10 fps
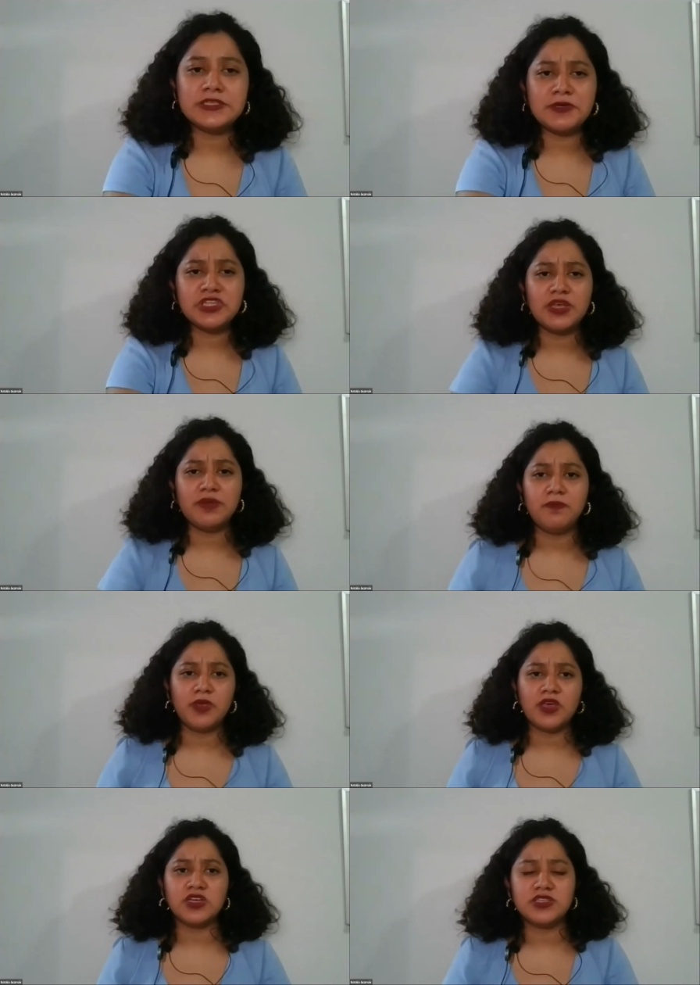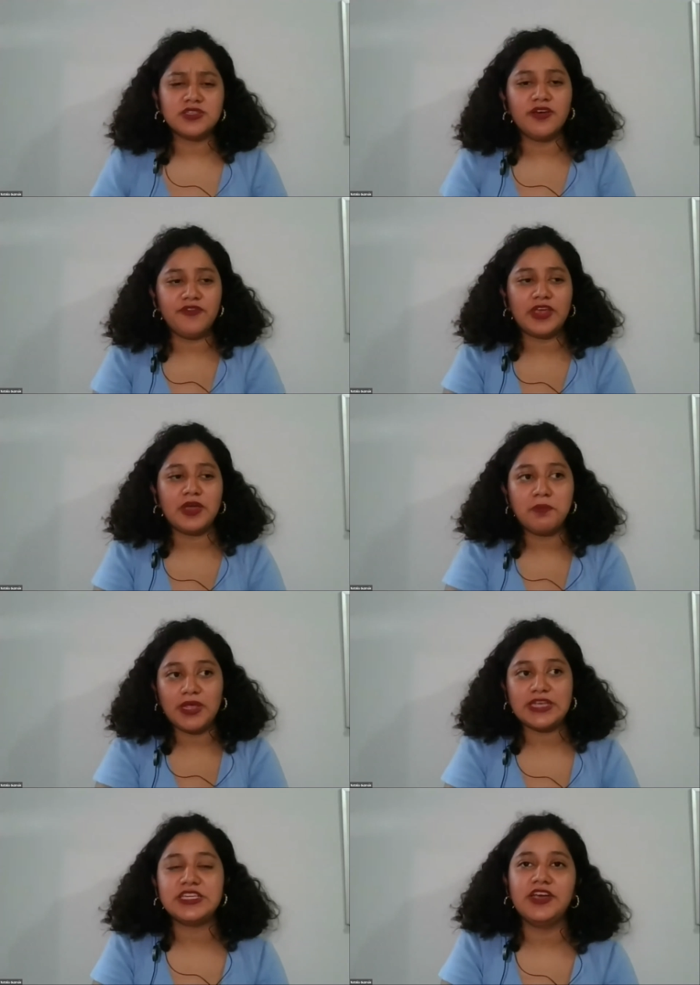especially because of the
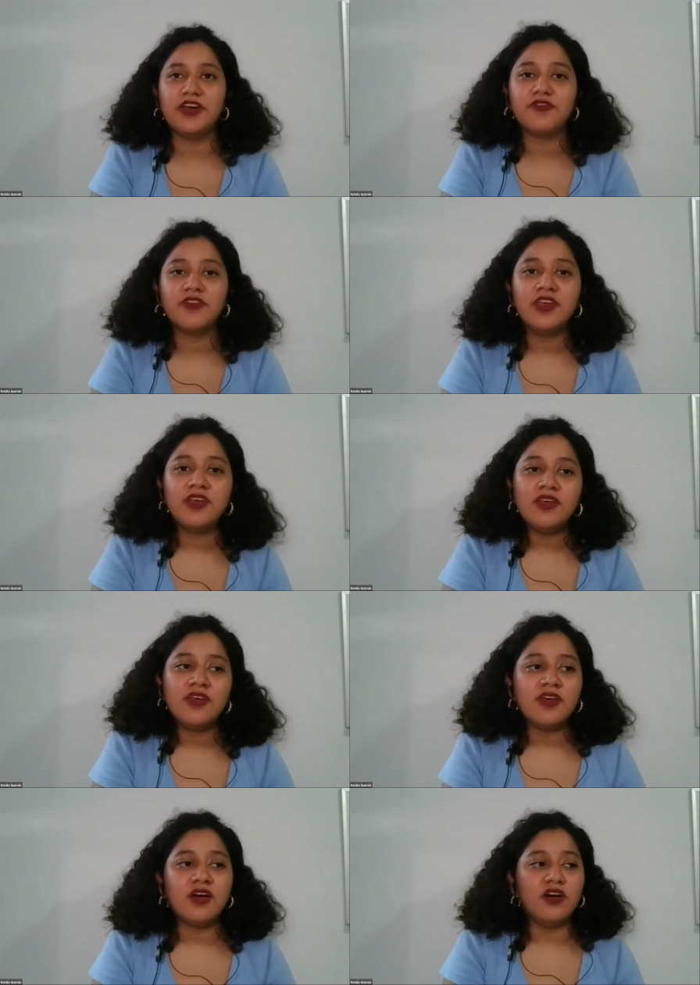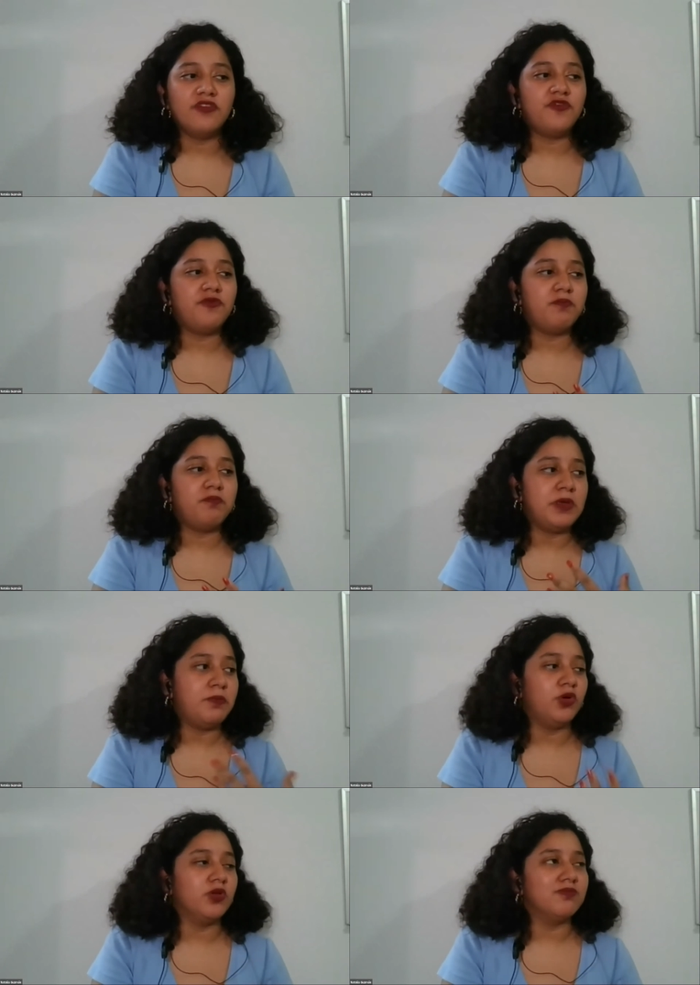complexity of, of
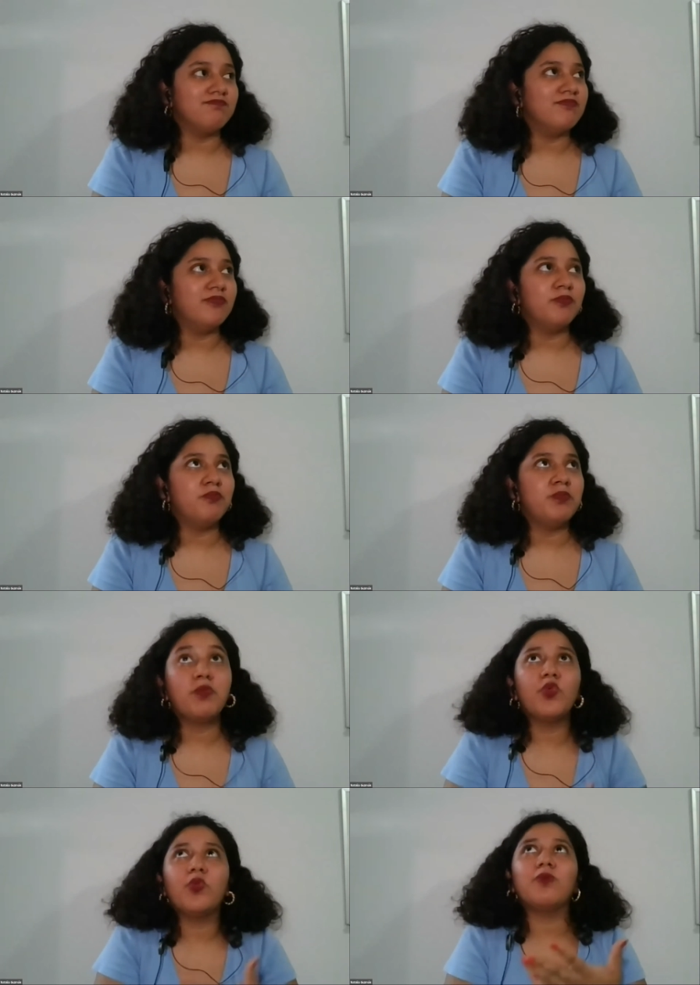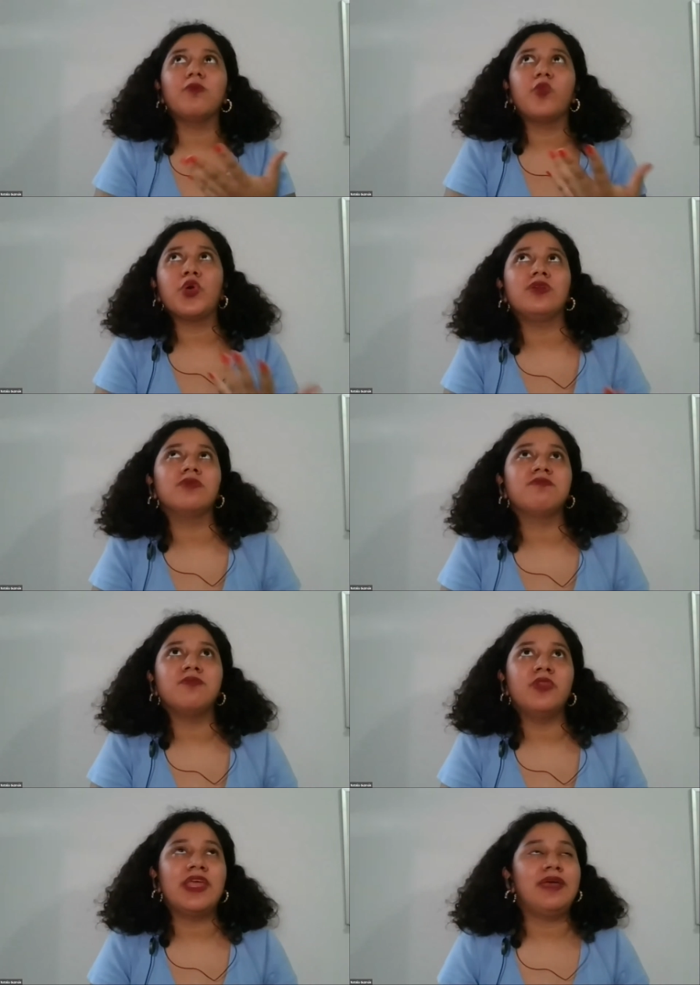people. People will
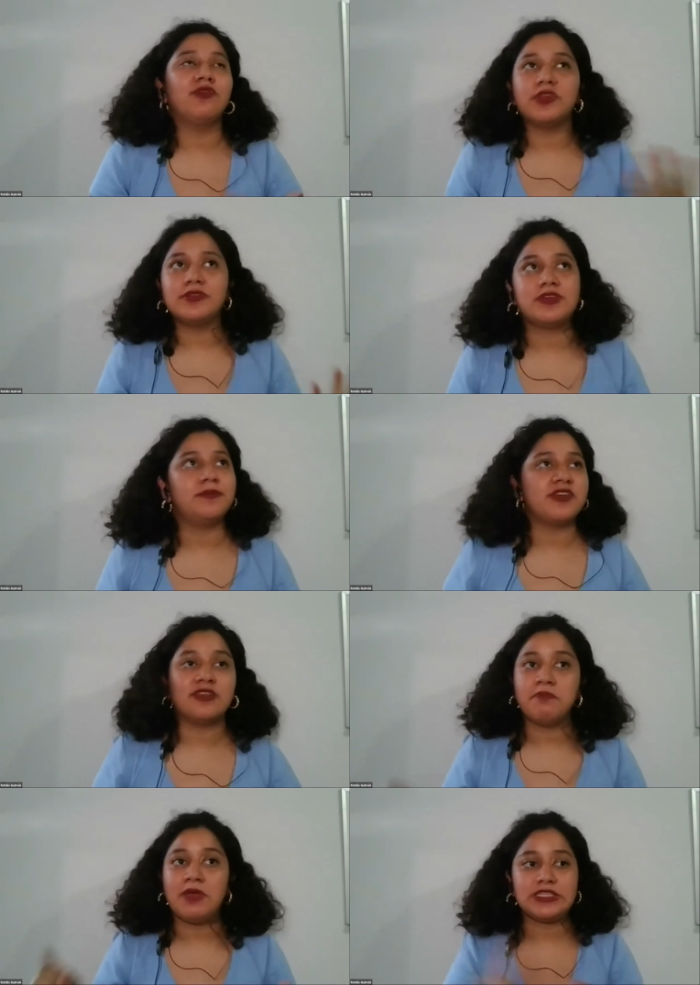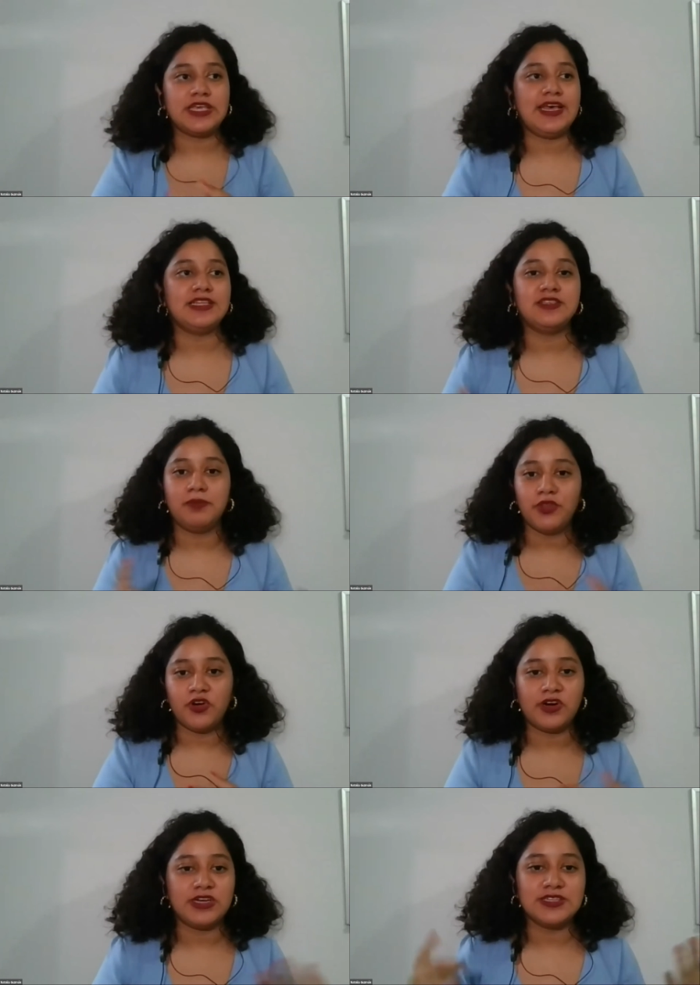label themselves as Mexicans,
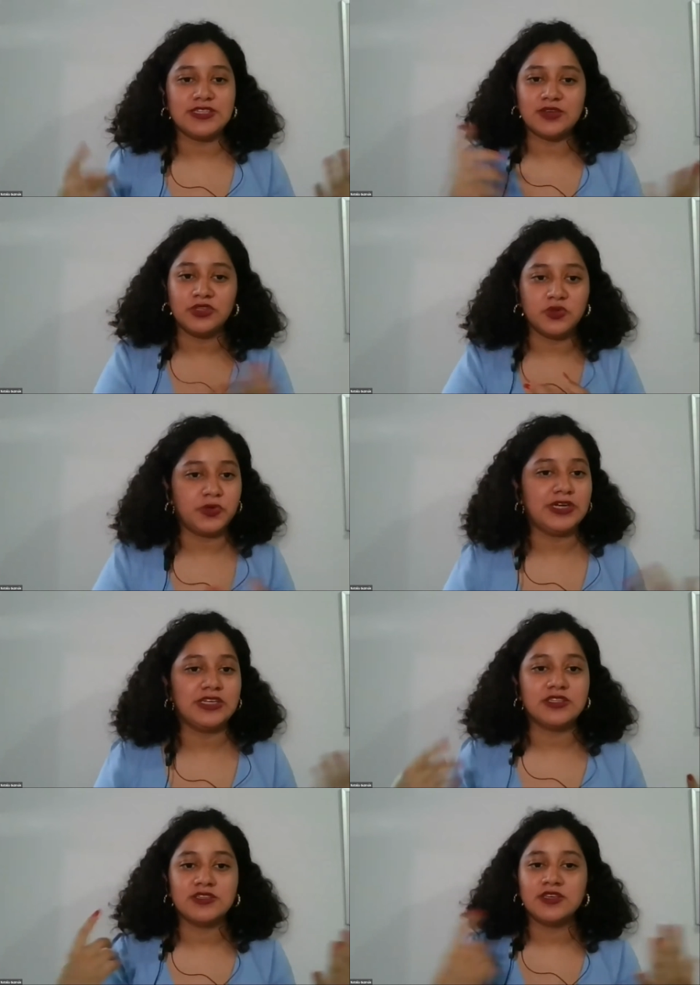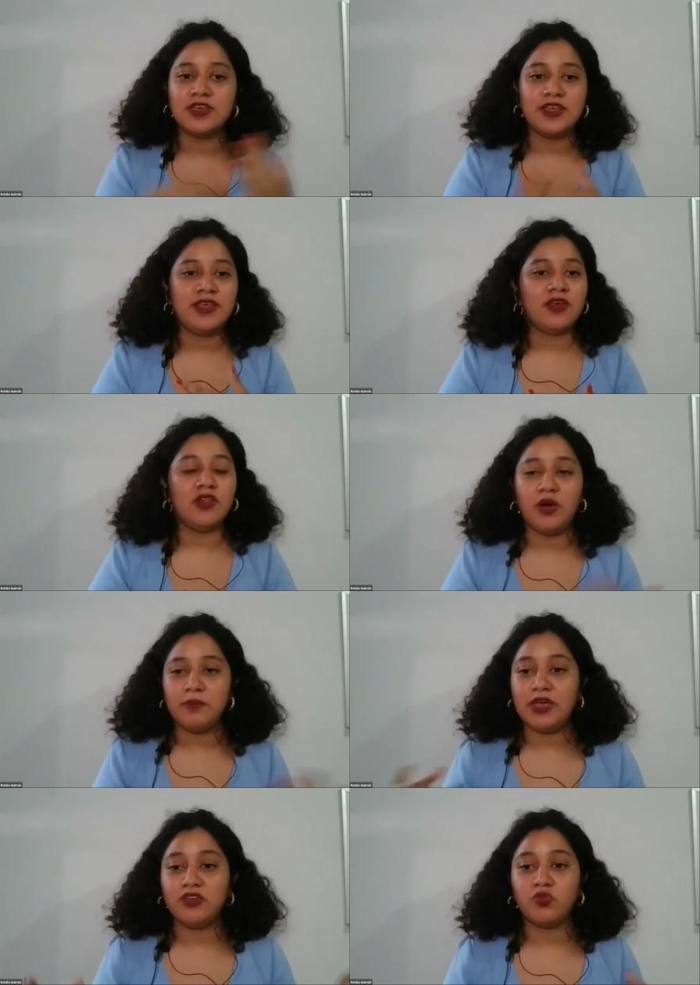Salvadorans, Hondurans,
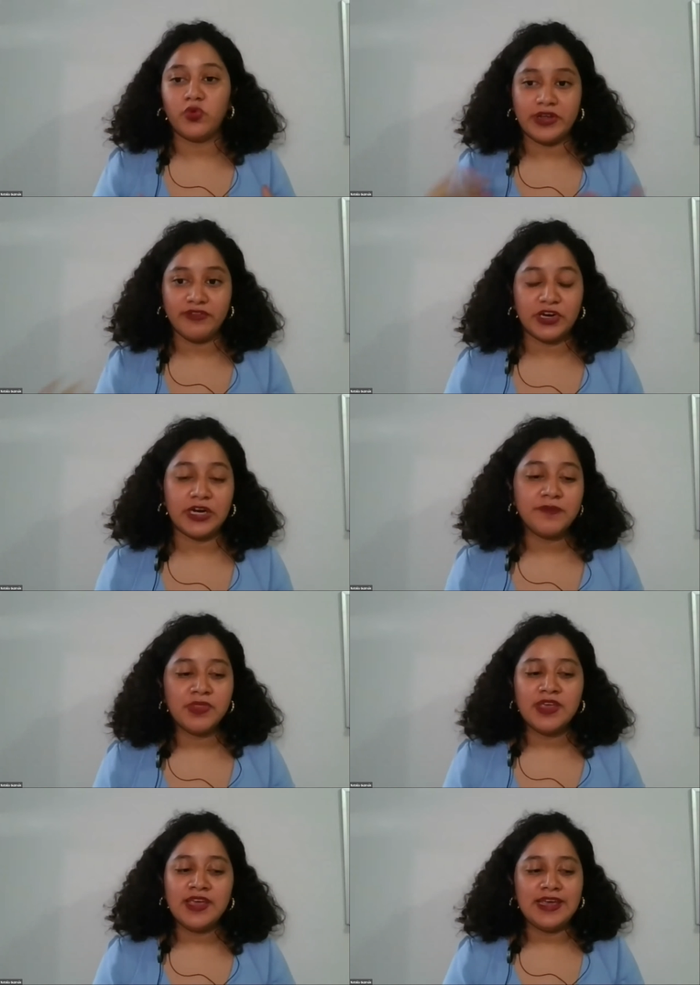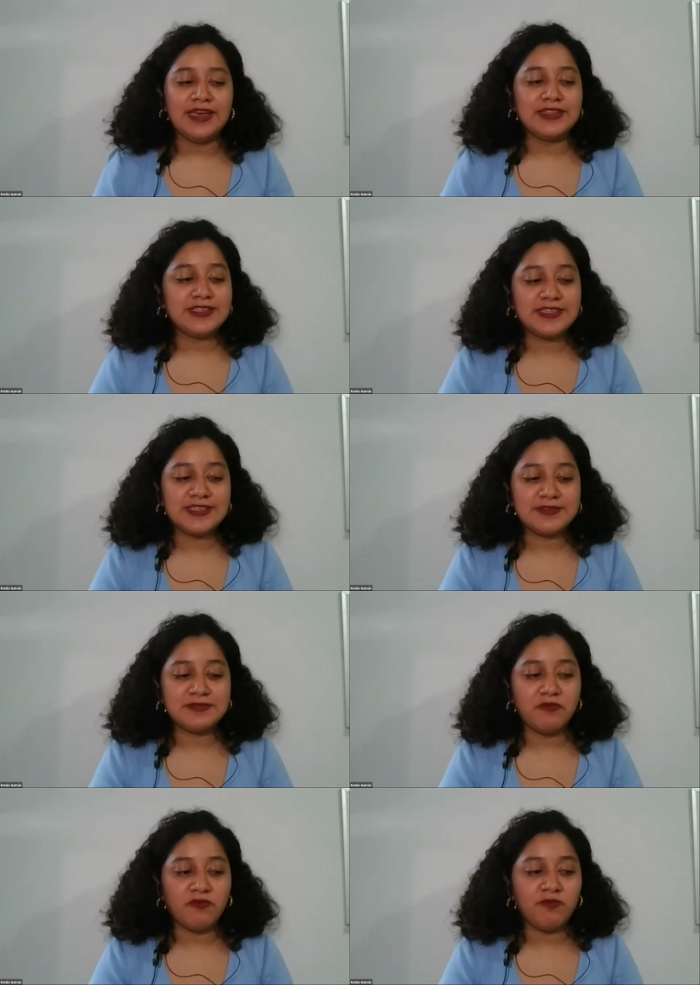Colombians, whatever. It's
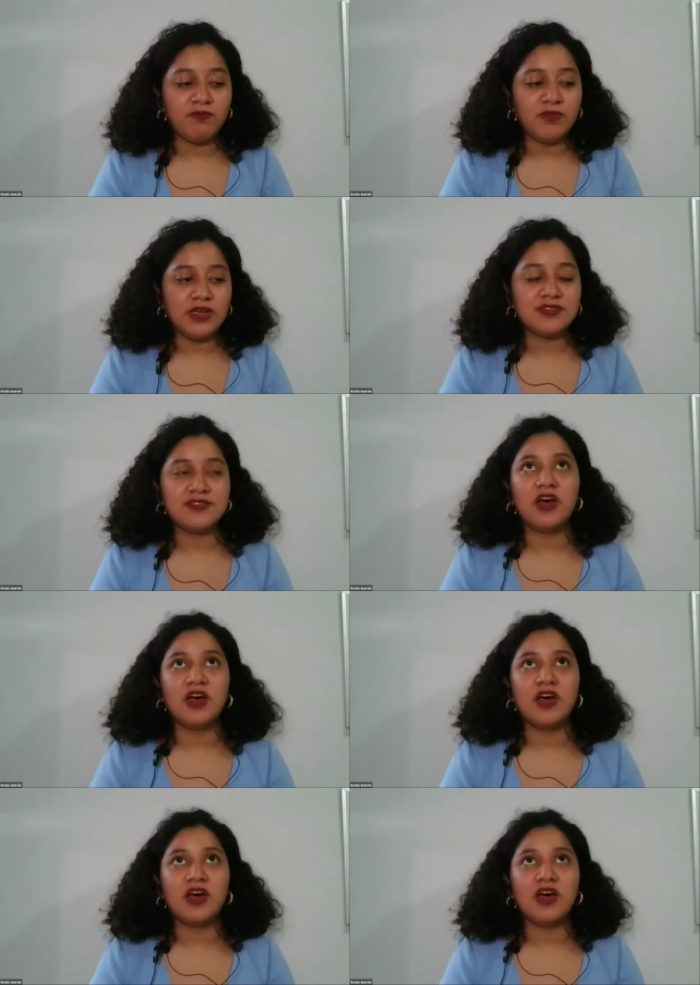It's